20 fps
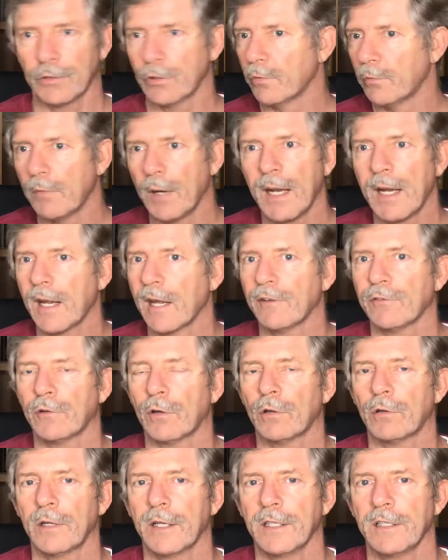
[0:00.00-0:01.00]
you may have
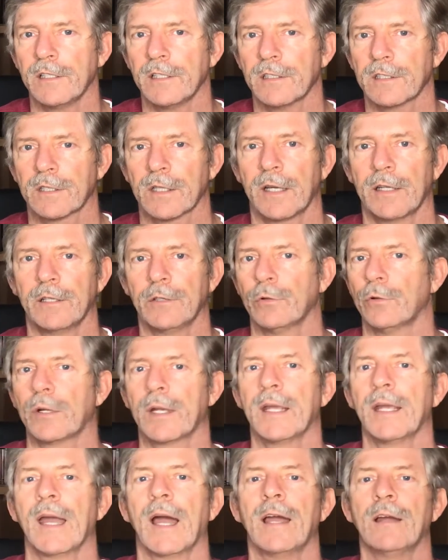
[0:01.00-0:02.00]
already decided,
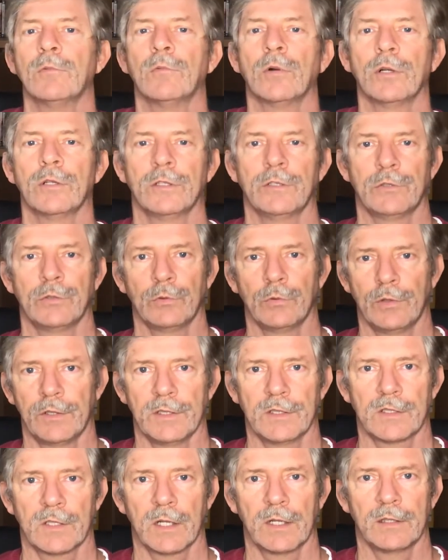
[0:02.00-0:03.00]
okay, I want to do
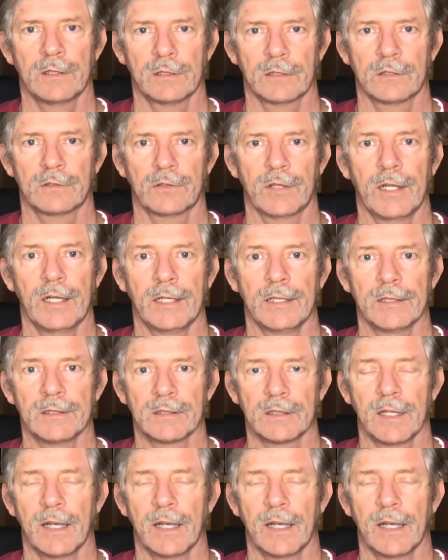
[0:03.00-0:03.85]
these kinds of things.